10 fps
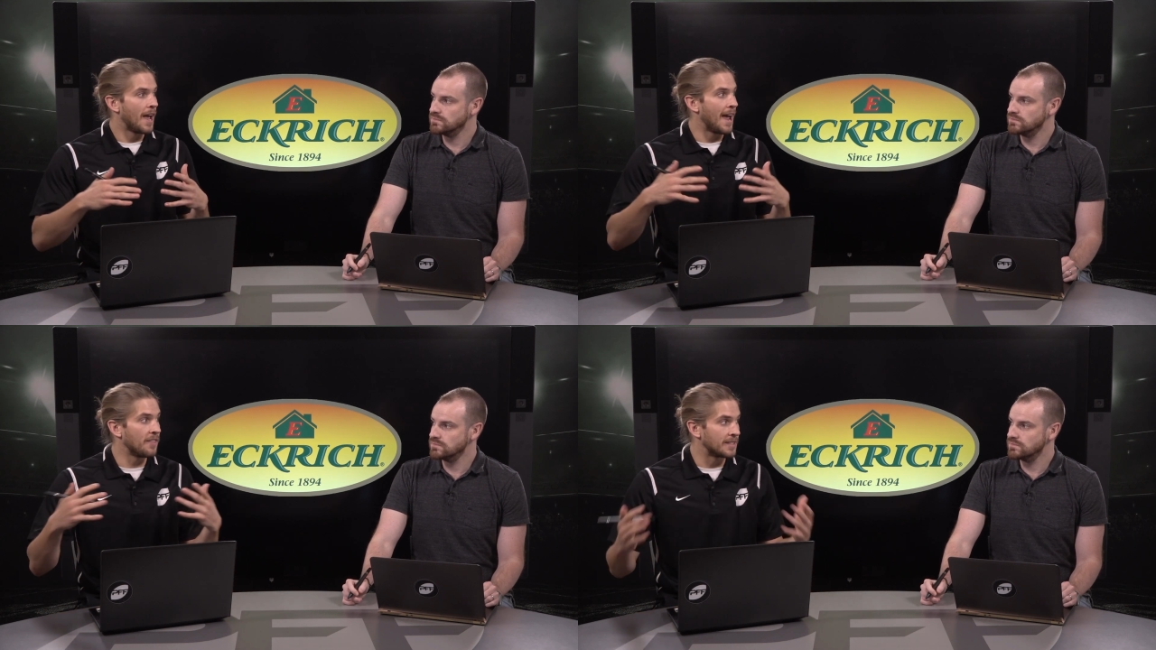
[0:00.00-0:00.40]

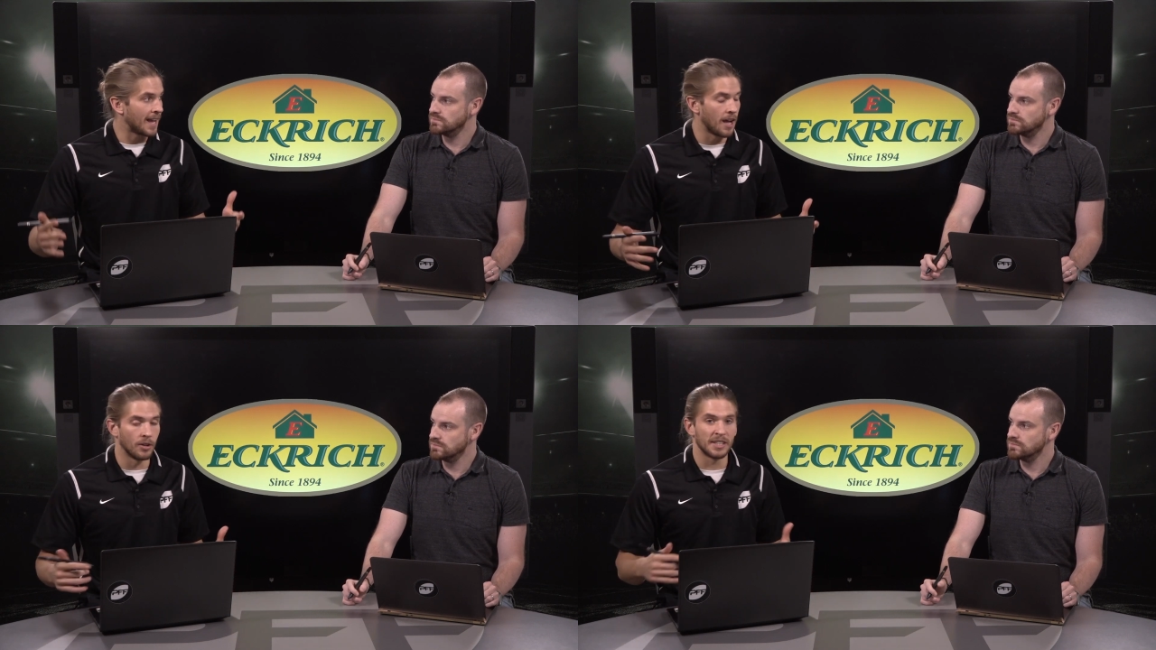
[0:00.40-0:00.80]
Speaker 1: had the
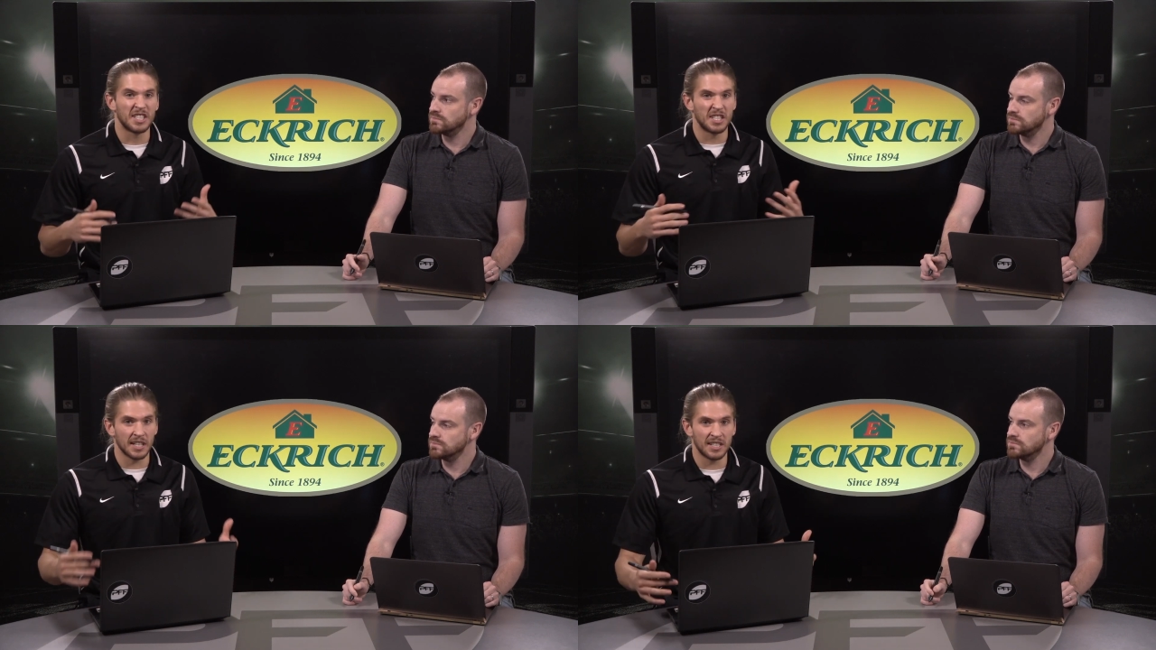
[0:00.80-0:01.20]
talent,
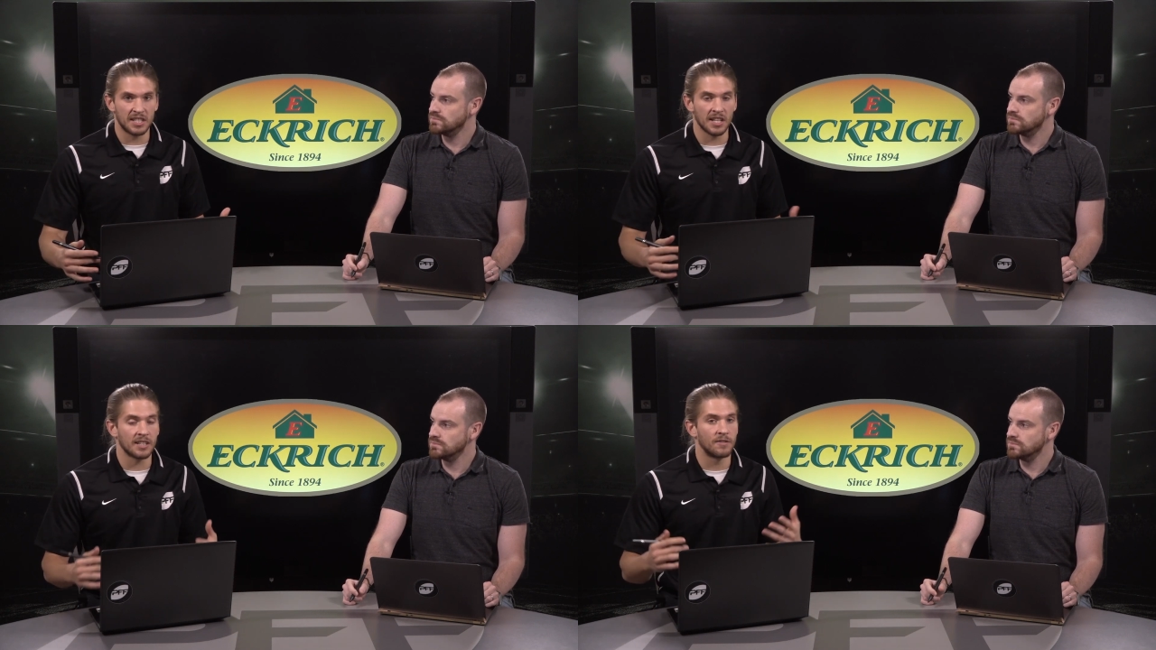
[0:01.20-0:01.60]
six
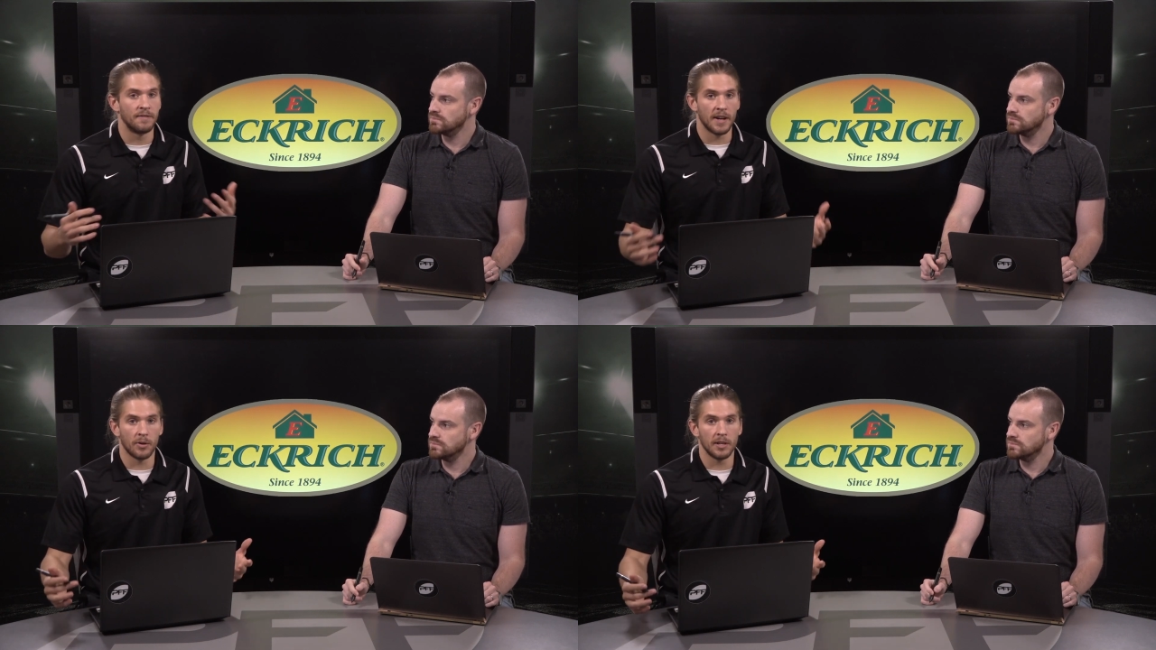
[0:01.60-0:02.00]
six,
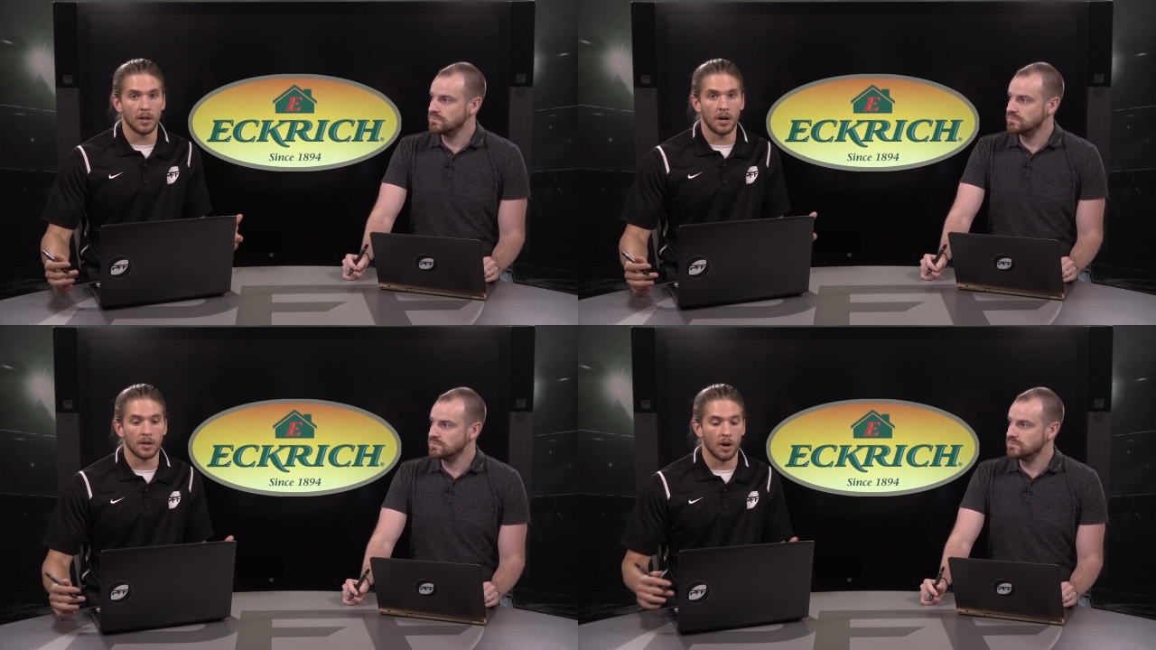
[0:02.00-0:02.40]
very
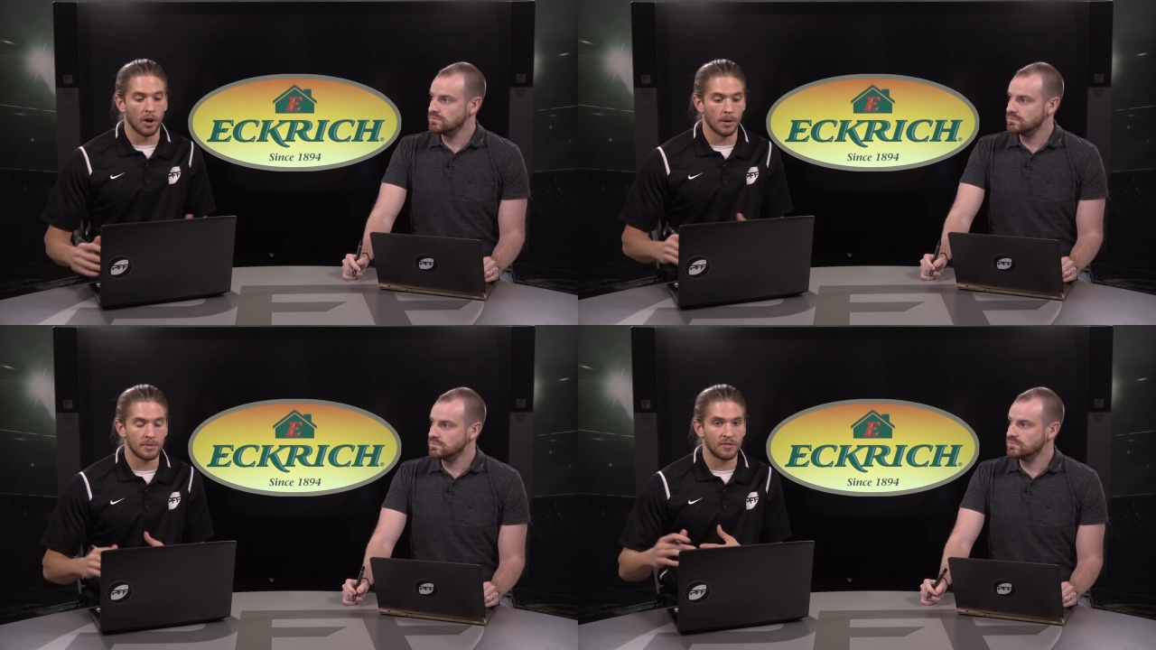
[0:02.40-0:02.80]
long
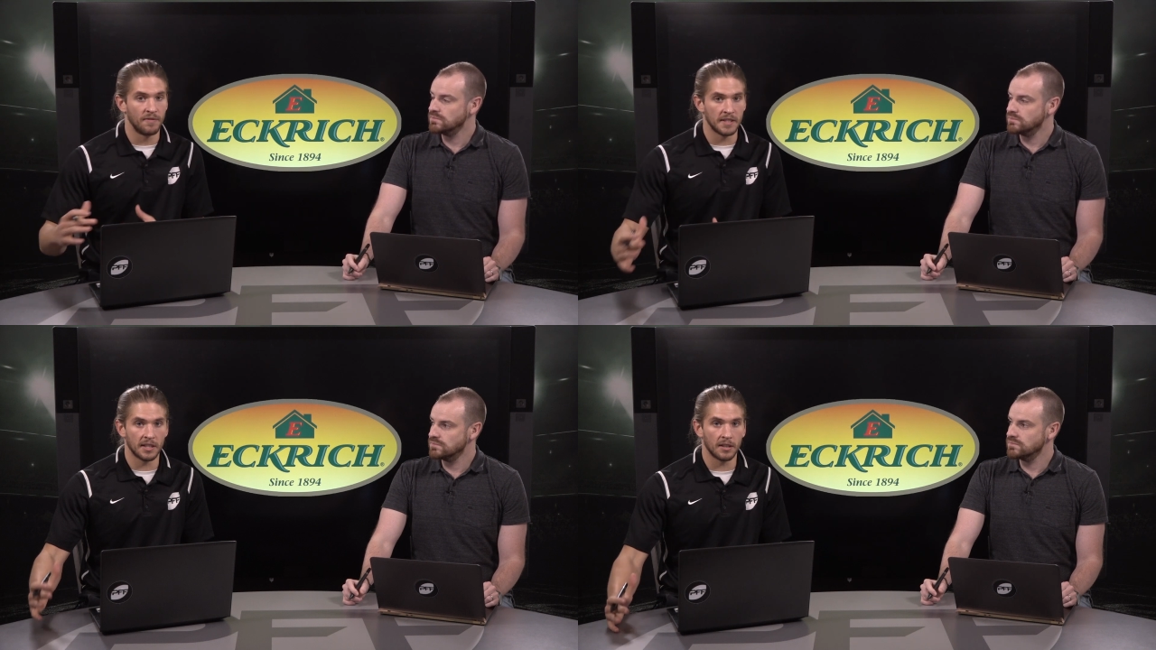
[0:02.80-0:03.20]
arms,
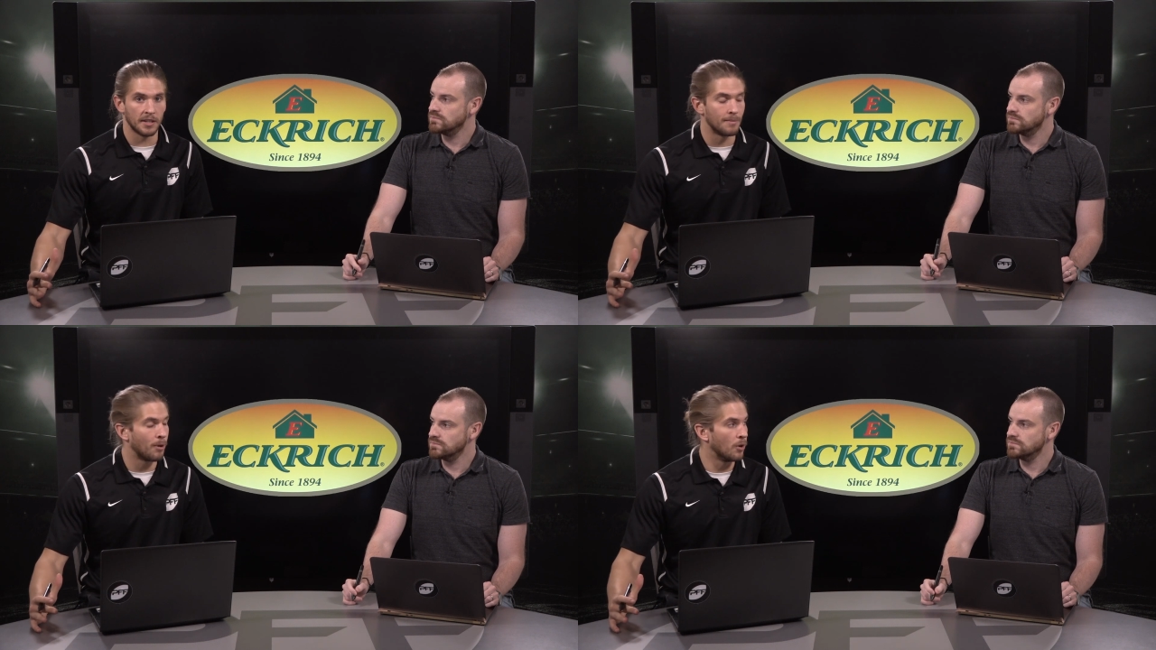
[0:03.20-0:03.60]
physically
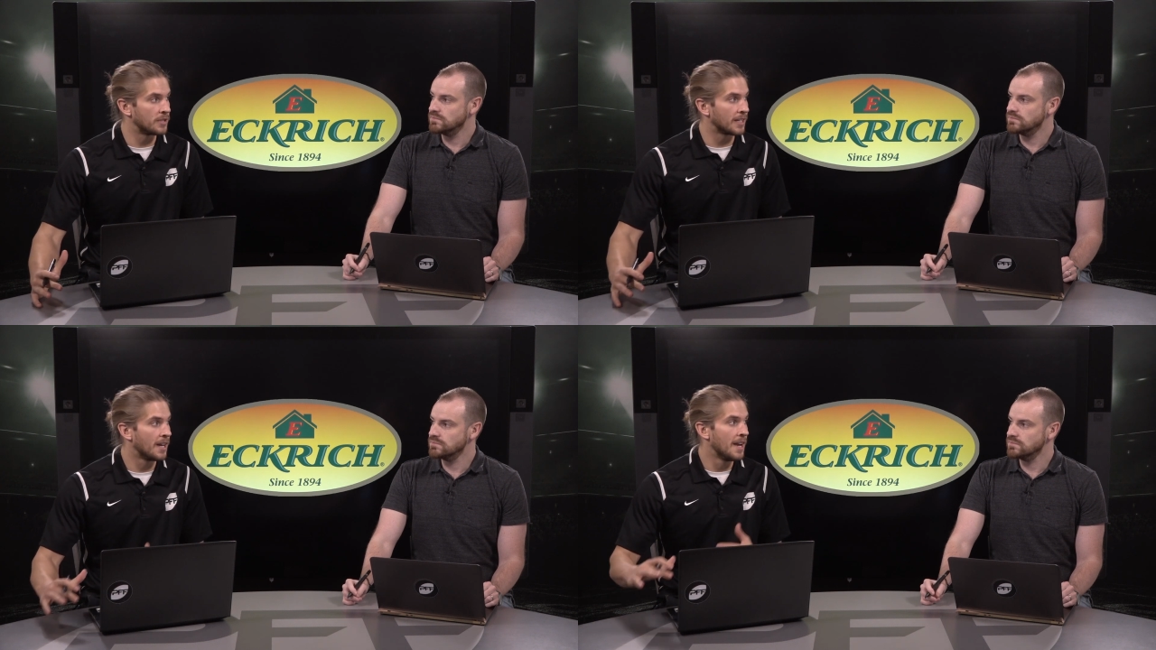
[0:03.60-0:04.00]
imposing.